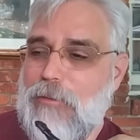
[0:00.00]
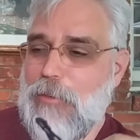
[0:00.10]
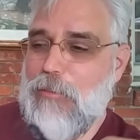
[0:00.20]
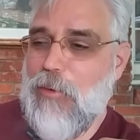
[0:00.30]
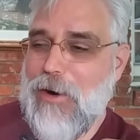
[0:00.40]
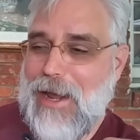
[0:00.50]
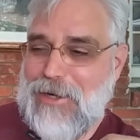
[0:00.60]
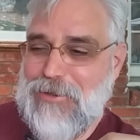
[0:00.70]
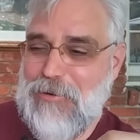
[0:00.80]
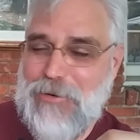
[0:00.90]
report
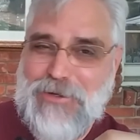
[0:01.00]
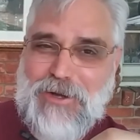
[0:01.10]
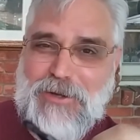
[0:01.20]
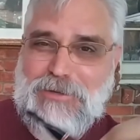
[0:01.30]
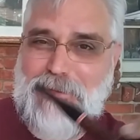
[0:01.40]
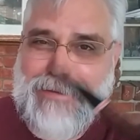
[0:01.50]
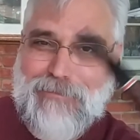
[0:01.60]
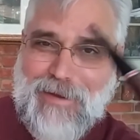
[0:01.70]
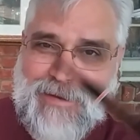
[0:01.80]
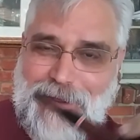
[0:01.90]
actual results, but
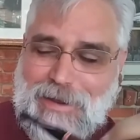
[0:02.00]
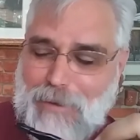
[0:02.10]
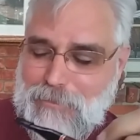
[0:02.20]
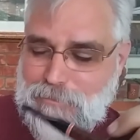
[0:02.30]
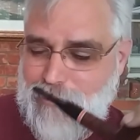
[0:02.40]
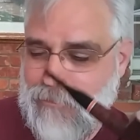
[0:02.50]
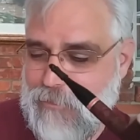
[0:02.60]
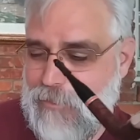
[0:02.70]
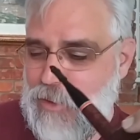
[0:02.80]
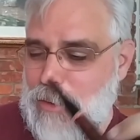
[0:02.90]
I'm
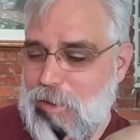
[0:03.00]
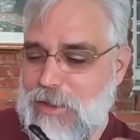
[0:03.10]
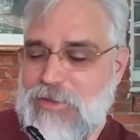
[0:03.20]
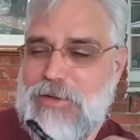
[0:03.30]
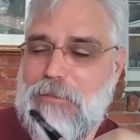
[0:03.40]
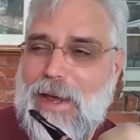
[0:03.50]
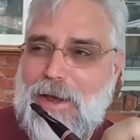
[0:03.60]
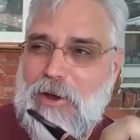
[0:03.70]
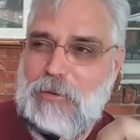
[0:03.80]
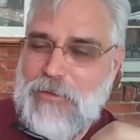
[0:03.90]
new to this
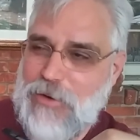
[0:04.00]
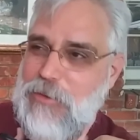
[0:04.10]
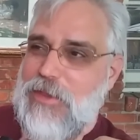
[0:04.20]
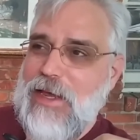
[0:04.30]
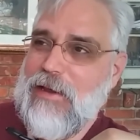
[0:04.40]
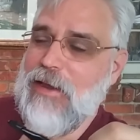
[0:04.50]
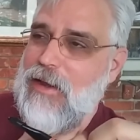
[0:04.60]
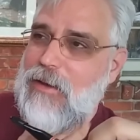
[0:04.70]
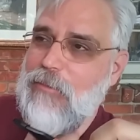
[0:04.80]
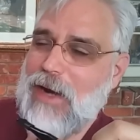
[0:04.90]
tobacco review thing.
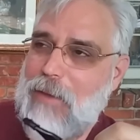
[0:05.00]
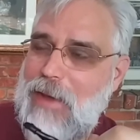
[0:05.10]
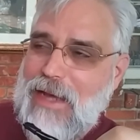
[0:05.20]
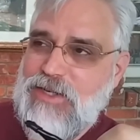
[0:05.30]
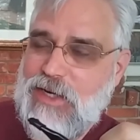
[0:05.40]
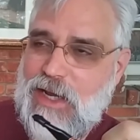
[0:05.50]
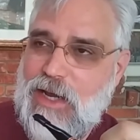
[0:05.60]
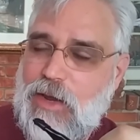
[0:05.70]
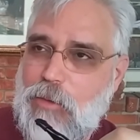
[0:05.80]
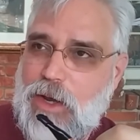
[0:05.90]
But I imagine
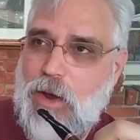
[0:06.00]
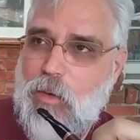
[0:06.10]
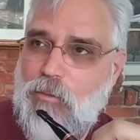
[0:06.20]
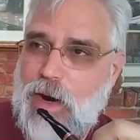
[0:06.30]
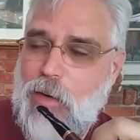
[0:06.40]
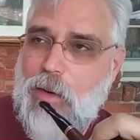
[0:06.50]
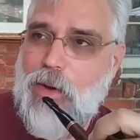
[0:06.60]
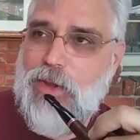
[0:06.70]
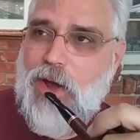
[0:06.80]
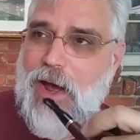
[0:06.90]
it would go very
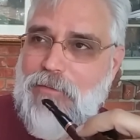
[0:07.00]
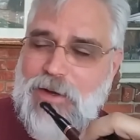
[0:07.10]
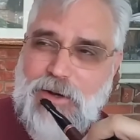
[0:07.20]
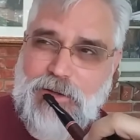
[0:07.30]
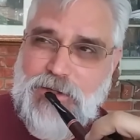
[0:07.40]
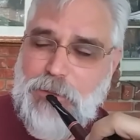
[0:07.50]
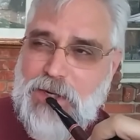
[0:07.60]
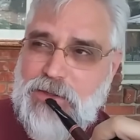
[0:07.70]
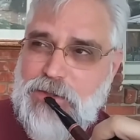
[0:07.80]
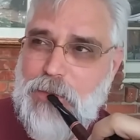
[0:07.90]
well with coffee, don't so
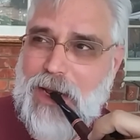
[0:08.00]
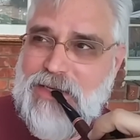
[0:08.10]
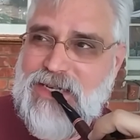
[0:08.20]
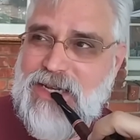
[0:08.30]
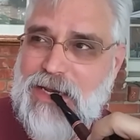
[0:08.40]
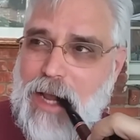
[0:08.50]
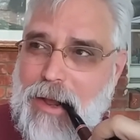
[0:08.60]
much about tea